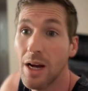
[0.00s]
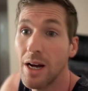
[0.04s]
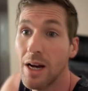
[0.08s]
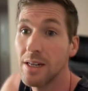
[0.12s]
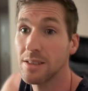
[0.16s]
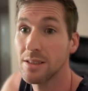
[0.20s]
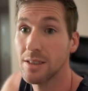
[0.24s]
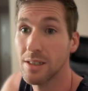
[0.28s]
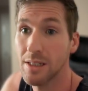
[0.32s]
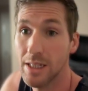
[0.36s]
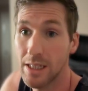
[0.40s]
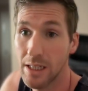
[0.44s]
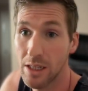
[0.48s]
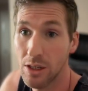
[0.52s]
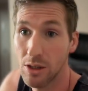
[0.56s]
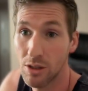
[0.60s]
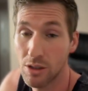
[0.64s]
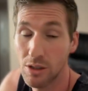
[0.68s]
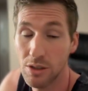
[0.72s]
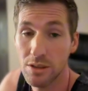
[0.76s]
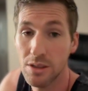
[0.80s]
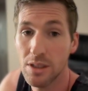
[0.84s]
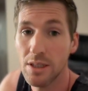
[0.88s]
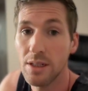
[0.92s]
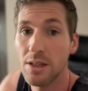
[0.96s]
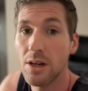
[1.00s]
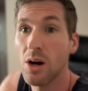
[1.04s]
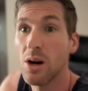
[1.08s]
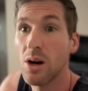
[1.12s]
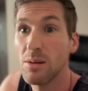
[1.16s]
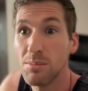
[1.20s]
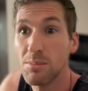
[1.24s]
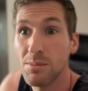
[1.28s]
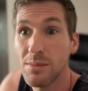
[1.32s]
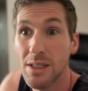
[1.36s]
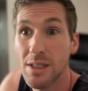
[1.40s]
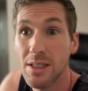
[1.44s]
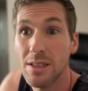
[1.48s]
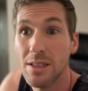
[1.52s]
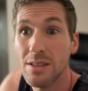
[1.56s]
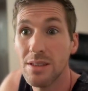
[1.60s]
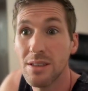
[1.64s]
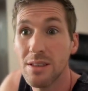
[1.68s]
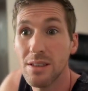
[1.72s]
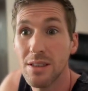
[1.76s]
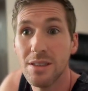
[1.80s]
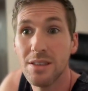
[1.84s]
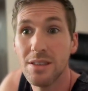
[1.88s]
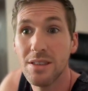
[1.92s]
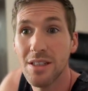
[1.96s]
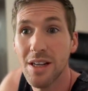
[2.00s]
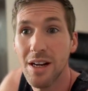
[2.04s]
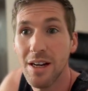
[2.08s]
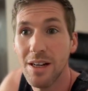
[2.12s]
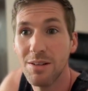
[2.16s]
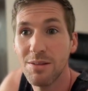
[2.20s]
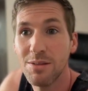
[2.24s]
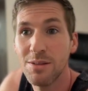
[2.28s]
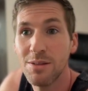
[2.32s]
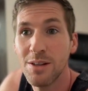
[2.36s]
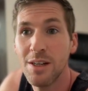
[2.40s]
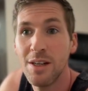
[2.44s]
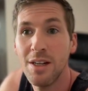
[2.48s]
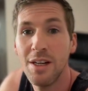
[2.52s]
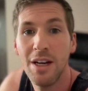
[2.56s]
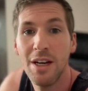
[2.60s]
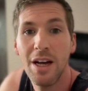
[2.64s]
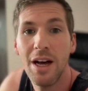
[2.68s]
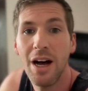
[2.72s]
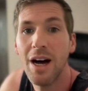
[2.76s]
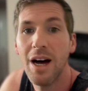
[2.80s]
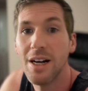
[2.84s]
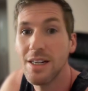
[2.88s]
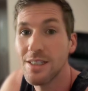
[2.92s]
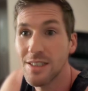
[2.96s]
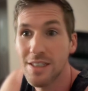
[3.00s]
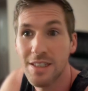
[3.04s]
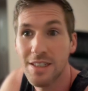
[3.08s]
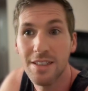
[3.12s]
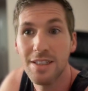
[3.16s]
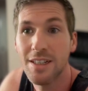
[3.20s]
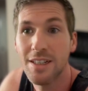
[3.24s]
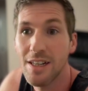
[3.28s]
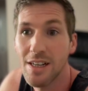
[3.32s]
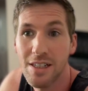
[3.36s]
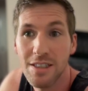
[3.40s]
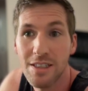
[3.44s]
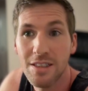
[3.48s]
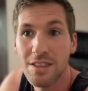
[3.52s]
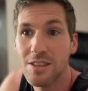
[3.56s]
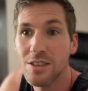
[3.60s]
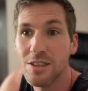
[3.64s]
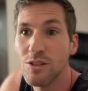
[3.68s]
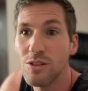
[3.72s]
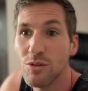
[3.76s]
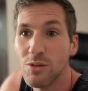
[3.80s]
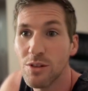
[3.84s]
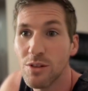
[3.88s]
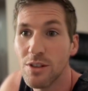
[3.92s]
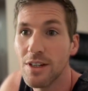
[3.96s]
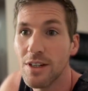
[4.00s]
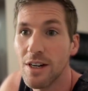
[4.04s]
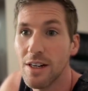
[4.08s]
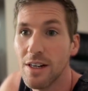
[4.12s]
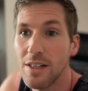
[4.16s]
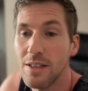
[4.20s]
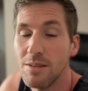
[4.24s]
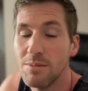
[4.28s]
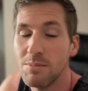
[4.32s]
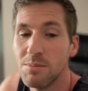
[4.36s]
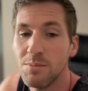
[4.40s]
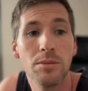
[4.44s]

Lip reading: actually learns and updates itself as it guesses over time.